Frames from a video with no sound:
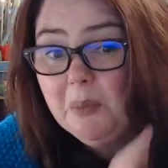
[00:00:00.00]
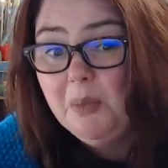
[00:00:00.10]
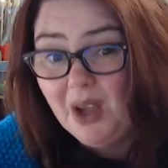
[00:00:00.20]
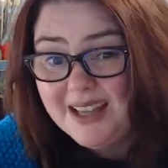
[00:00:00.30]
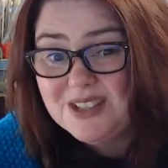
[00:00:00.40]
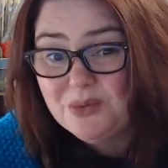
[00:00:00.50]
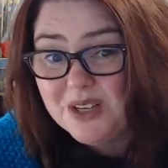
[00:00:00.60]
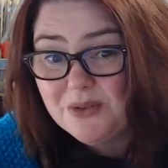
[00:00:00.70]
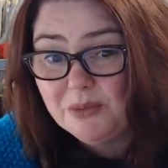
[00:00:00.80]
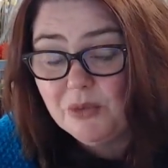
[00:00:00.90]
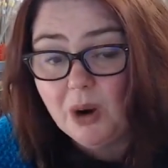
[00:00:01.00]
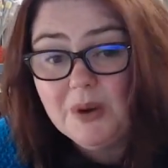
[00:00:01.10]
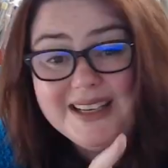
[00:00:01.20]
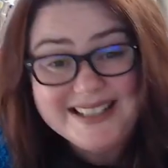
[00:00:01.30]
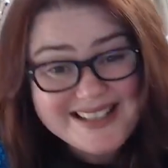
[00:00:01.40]
buy it direct from
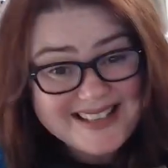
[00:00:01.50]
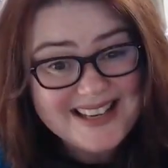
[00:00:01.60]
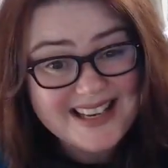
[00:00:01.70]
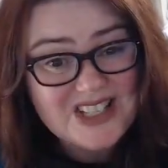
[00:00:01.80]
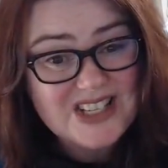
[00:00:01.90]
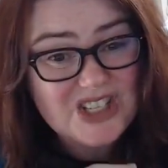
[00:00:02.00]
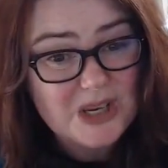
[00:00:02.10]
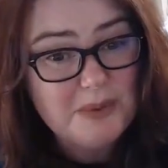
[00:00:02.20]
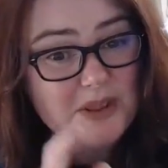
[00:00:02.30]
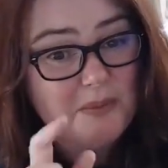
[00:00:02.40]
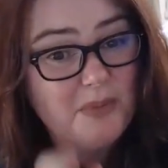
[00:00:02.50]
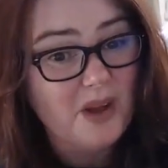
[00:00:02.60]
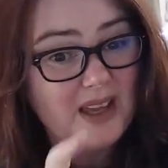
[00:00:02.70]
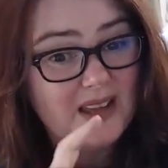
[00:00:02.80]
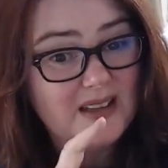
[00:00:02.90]
Rowan. It is actually cheaper than
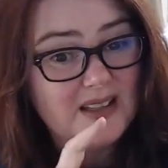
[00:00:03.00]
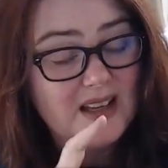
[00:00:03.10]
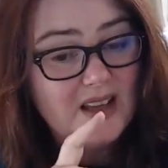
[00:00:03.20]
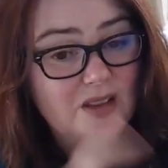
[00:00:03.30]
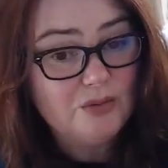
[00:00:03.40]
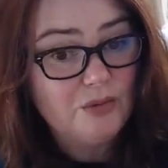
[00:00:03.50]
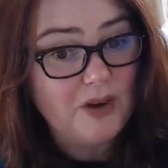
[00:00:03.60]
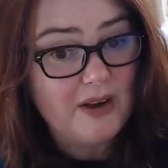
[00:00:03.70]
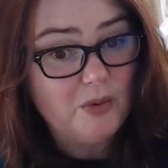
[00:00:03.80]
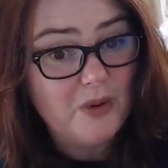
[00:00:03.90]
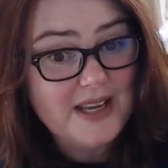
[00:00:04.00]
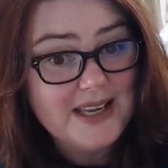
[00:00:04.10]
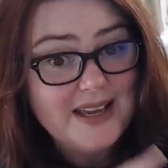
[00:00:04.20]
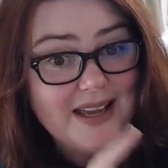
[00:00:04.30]
buying it through Ravelry.